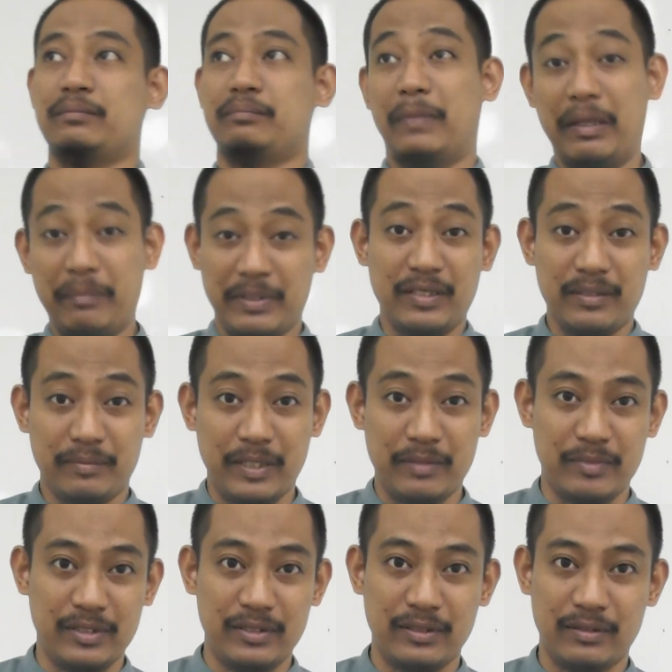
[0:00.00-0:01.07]

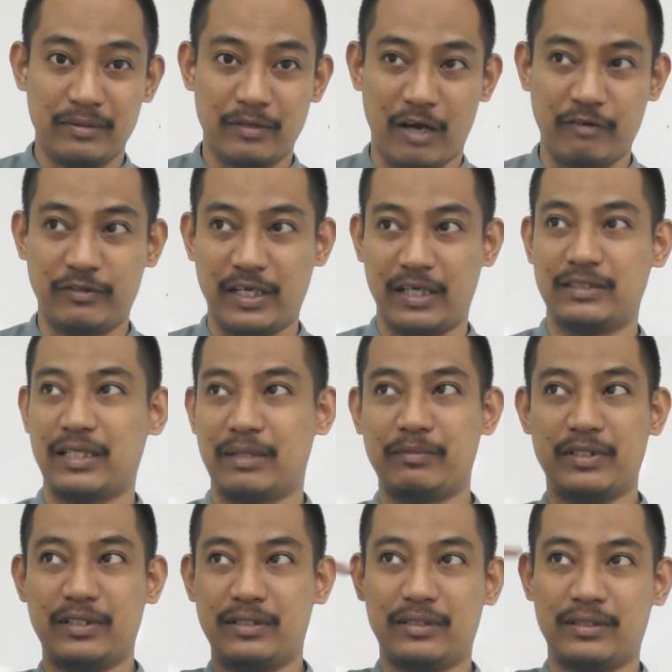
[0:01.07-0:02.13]
maybe after
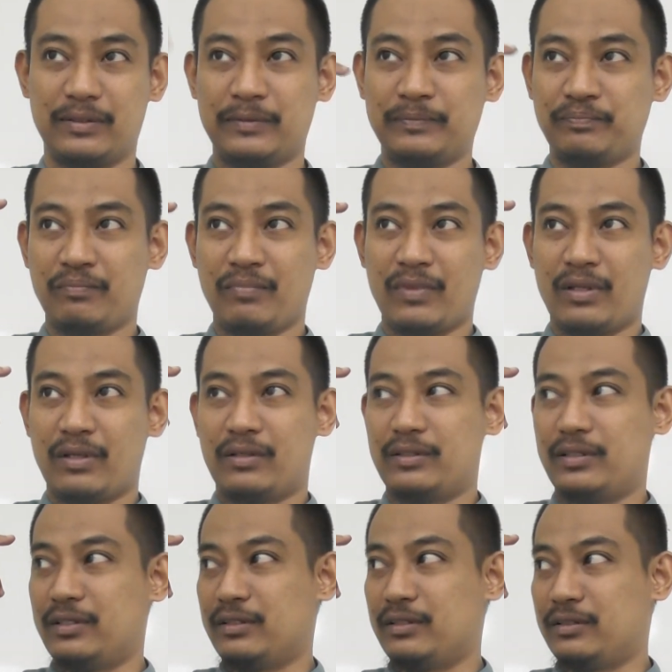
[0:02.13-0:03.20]
exam they
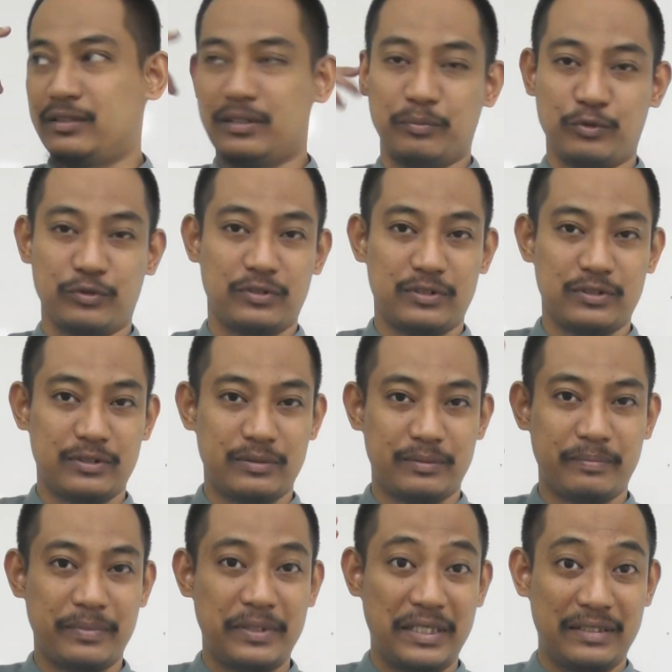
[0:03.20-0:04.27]
reboot the
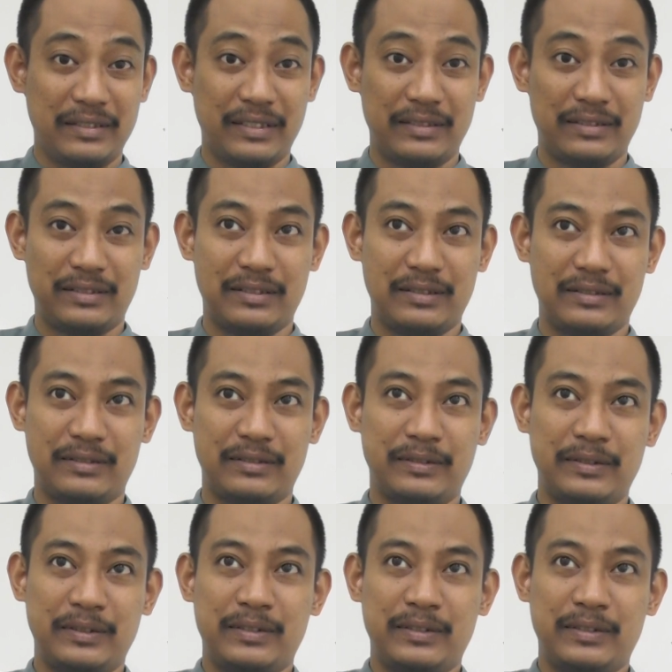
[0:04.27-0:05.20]
brain, right? They